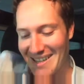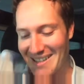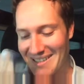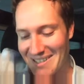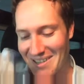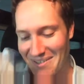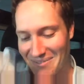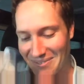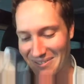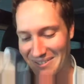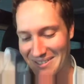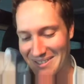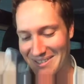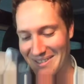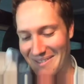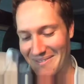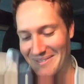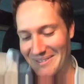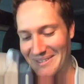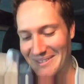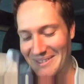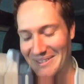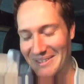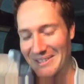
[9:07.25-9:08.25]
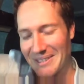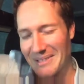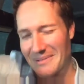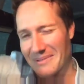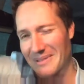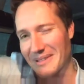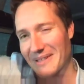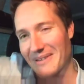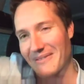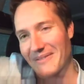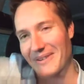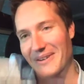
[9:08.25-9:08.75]
definitely something that she
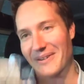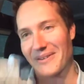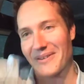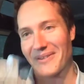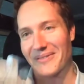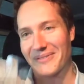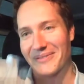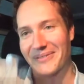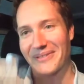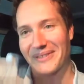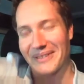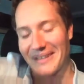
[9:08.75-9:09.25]
would get rid of